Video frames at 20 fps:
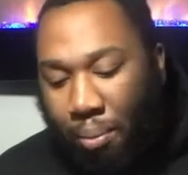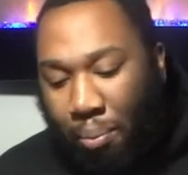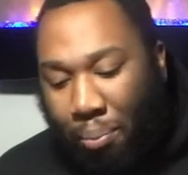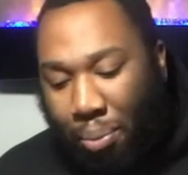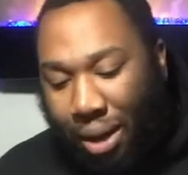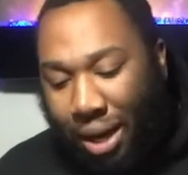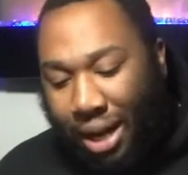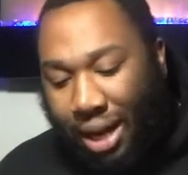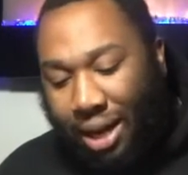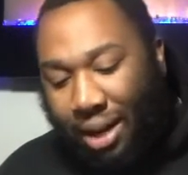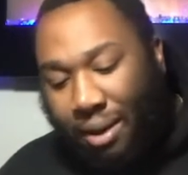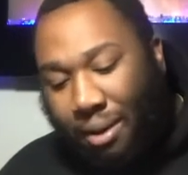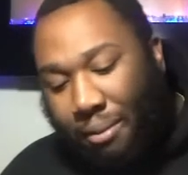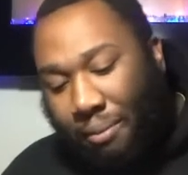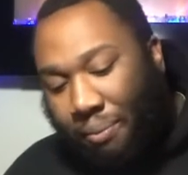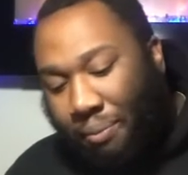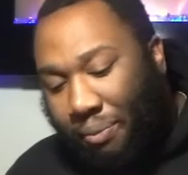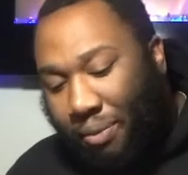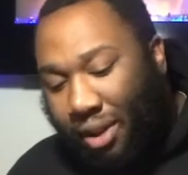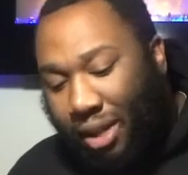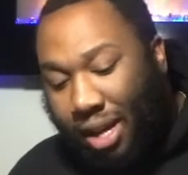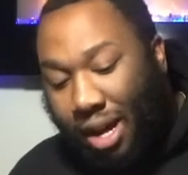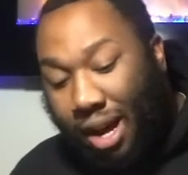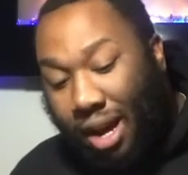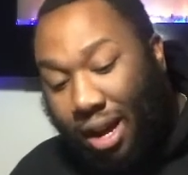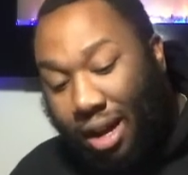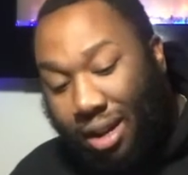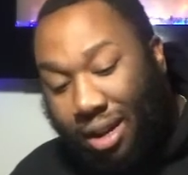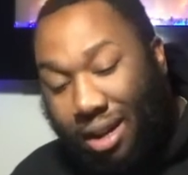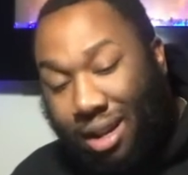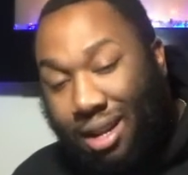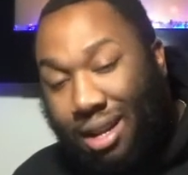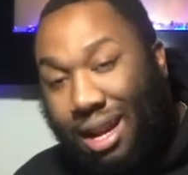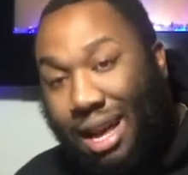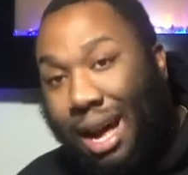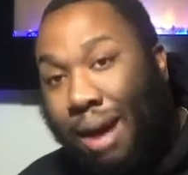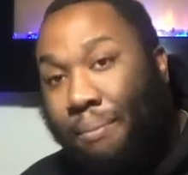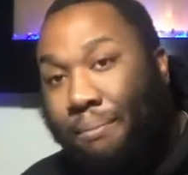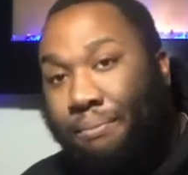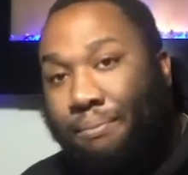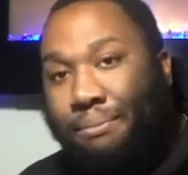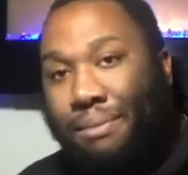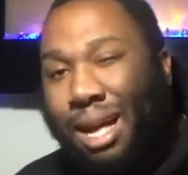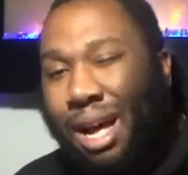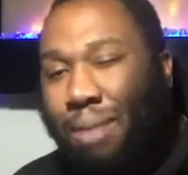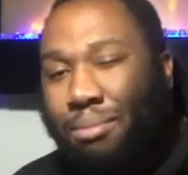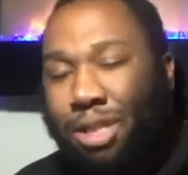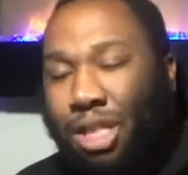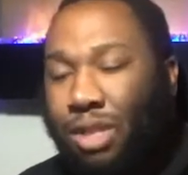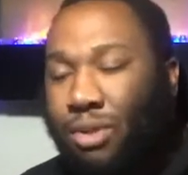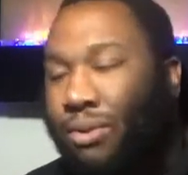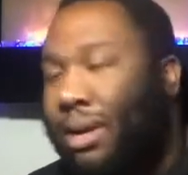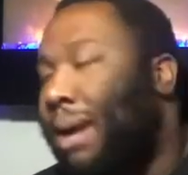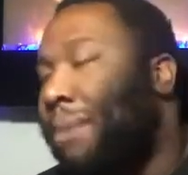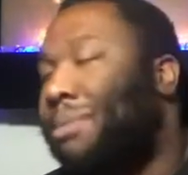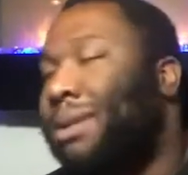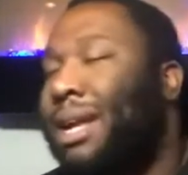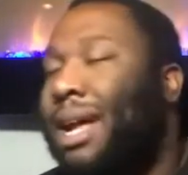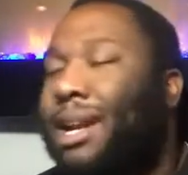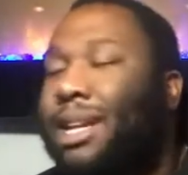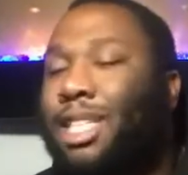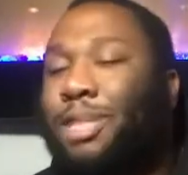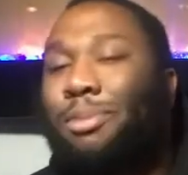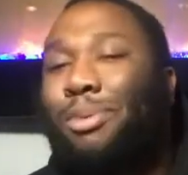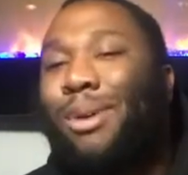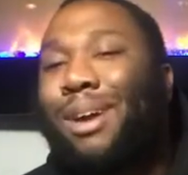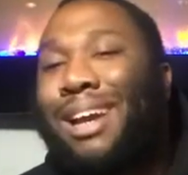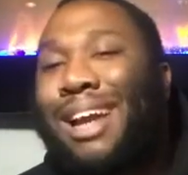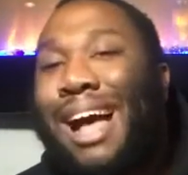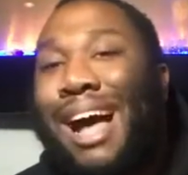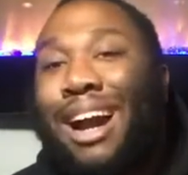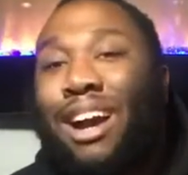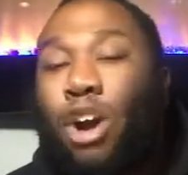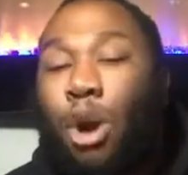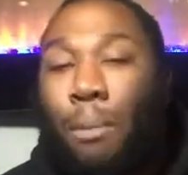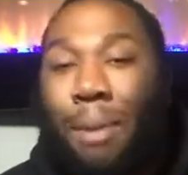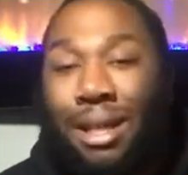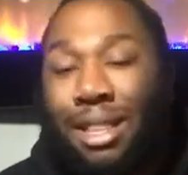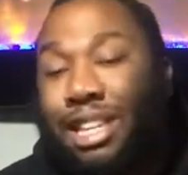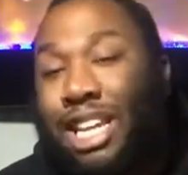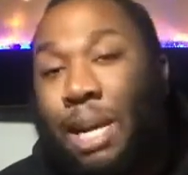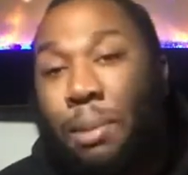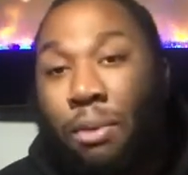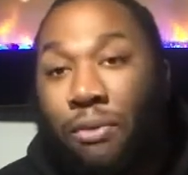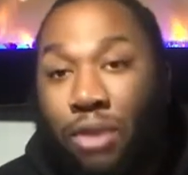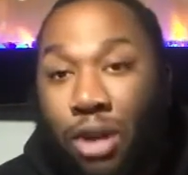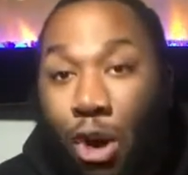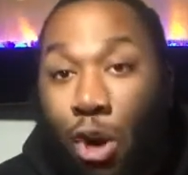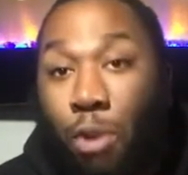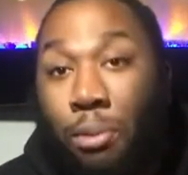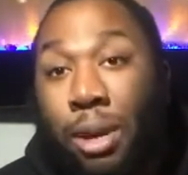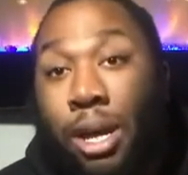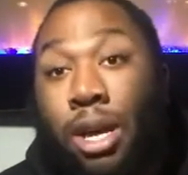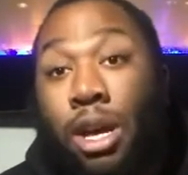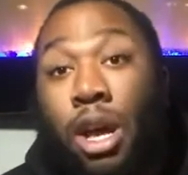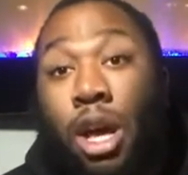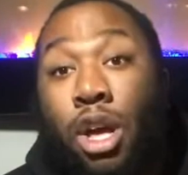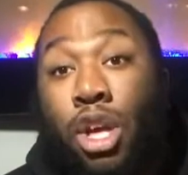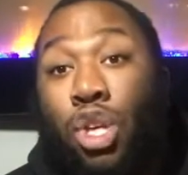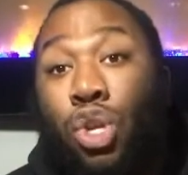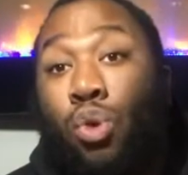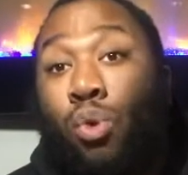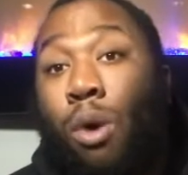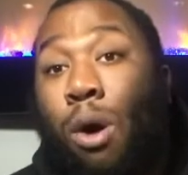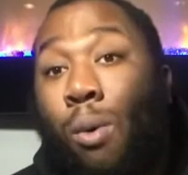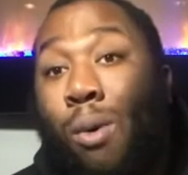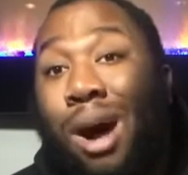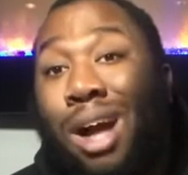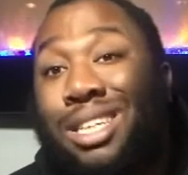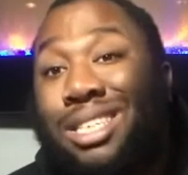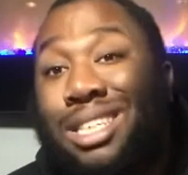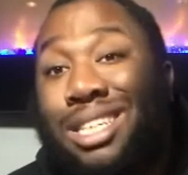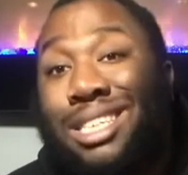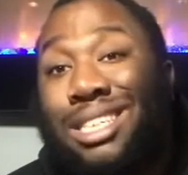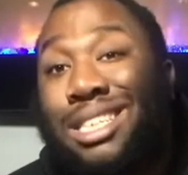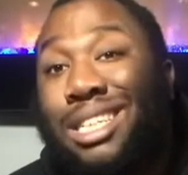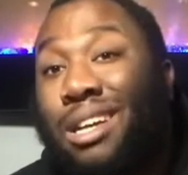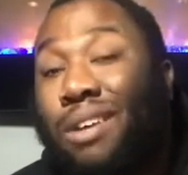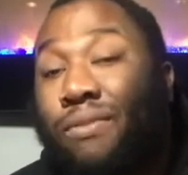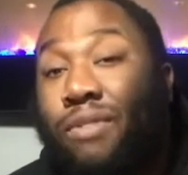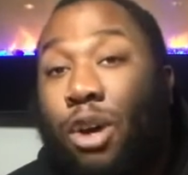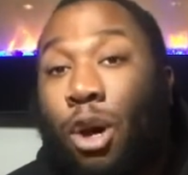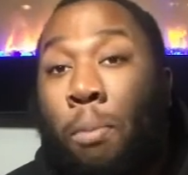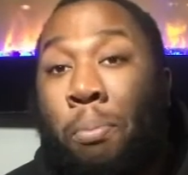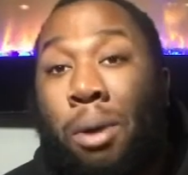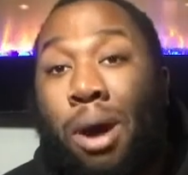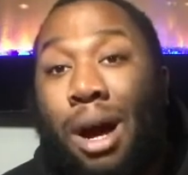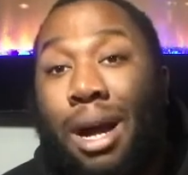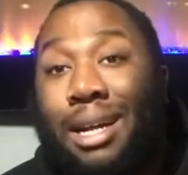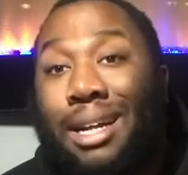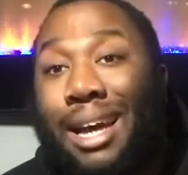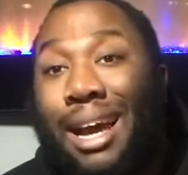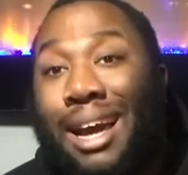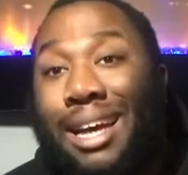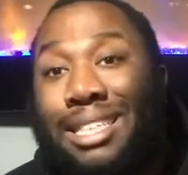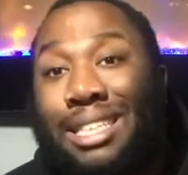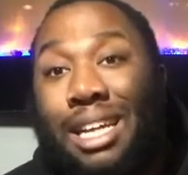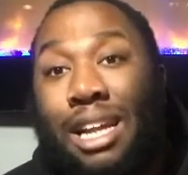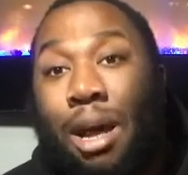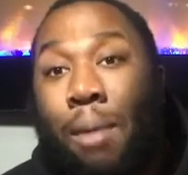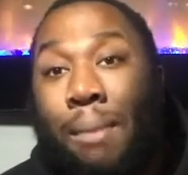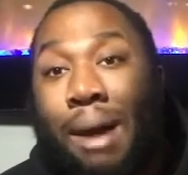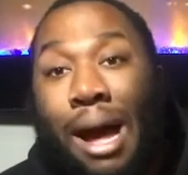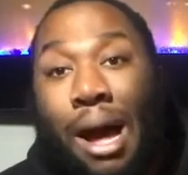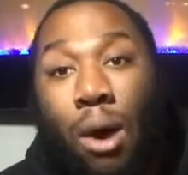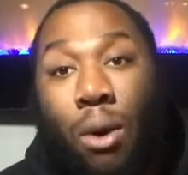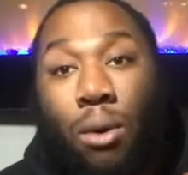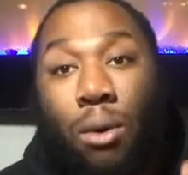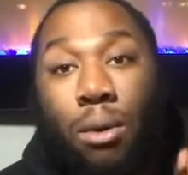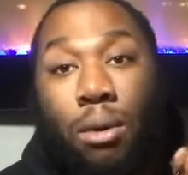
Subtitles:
But, y'all, I'm just rambling at this point. I go by the name of Kobe. You are watching the CFL Podcast, and I'm out.